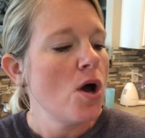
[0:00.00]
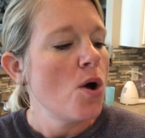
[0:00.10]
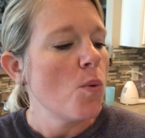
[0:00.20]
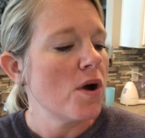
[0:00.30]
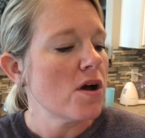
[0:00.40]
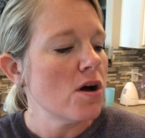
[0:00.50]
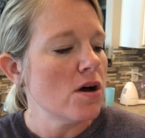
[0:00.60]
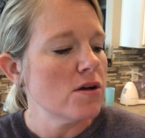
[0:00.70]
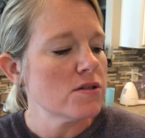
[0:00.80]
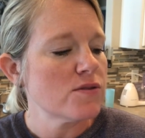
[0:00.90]
One
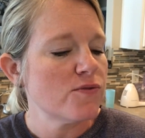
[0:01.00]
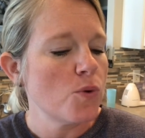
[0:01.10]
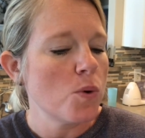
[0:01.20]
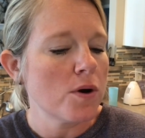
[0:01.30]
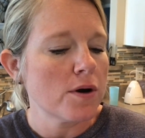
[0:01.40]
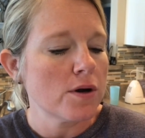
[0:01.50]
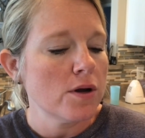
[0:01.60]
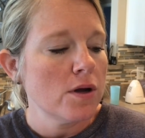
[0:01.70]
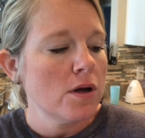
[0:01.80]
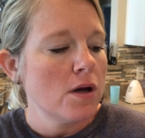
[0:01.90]
calls for
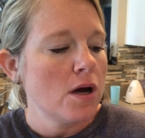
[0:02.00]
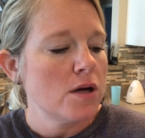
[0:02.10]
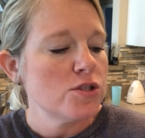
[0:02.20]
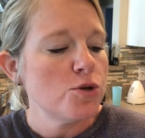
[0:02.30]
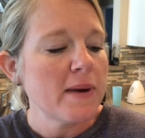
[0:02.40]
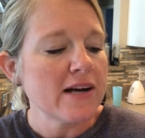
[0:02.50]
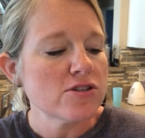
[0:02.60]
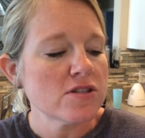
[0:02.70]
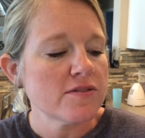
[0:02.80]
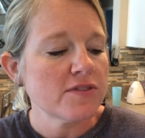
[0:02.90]
2
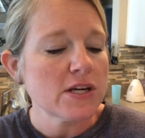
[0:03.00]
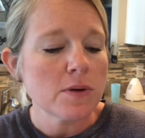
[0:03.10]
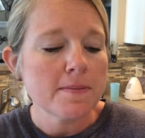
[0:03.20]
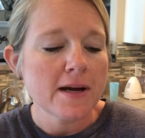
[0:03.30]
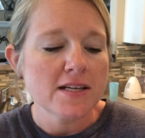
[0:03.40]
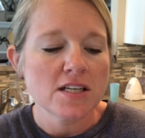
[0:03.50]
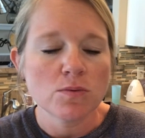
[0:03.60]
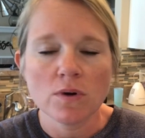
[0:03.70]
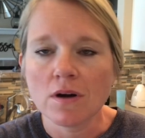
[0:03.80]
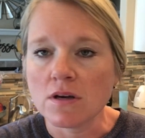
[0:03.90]
pouches of liquid pectin.
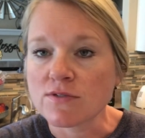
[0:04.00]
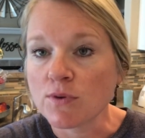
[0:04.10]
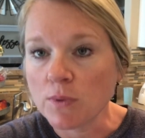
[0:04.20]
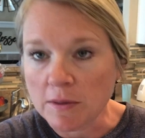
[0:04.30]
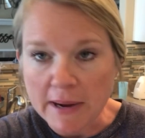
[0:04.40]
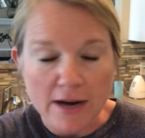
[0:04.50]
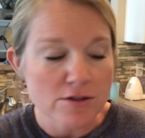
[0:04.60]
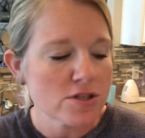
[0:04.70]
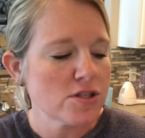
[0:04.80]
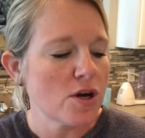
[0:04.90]
One calls for 1
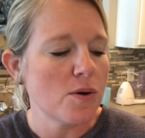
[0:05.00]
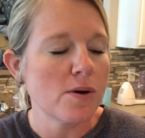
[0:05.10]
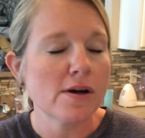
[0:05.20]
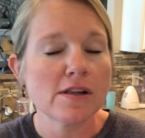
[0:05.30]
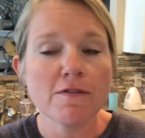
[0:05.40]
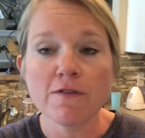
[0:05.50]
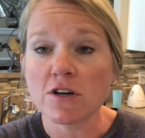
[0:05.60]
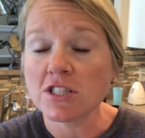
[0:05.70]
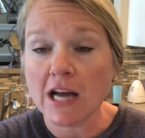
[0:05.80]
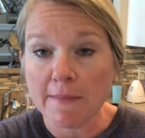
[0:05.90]
pouch. So the
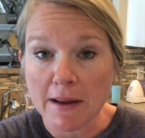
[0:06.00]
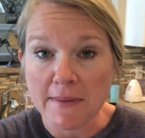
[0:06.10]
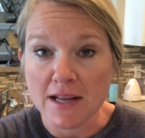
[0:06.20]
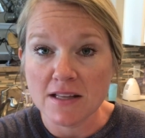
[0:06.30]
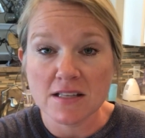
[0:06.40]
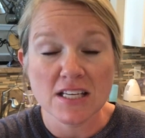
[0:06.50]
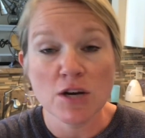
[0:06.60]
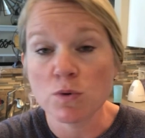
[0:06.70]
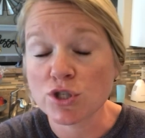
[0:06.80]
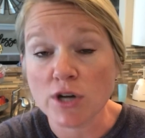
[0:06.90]
first time I made this, it
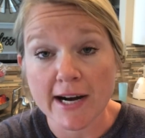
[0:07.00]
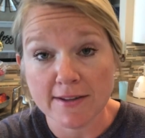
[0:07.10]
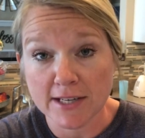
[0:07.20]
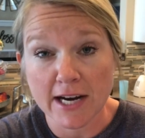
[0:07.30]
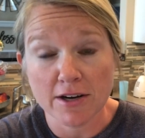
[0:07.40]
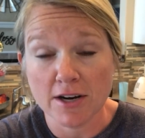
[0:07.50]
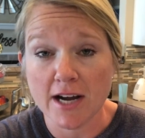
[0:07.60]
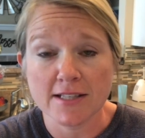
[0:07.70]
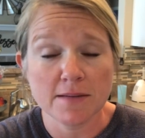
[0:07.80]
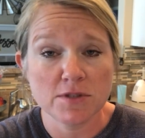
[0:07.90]
was trial and error,
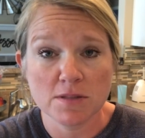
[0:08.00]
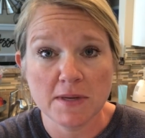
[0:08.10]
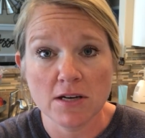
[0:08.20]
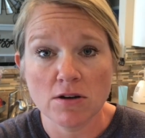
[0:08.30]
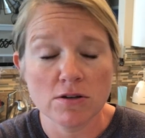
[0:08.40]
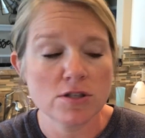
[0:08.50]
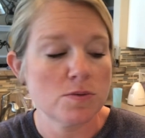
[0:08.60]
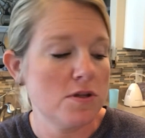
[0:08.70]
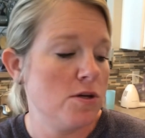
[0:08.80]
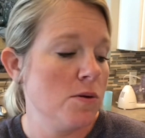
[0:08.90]
guys. I'm just being honest
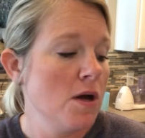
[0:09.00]
with you.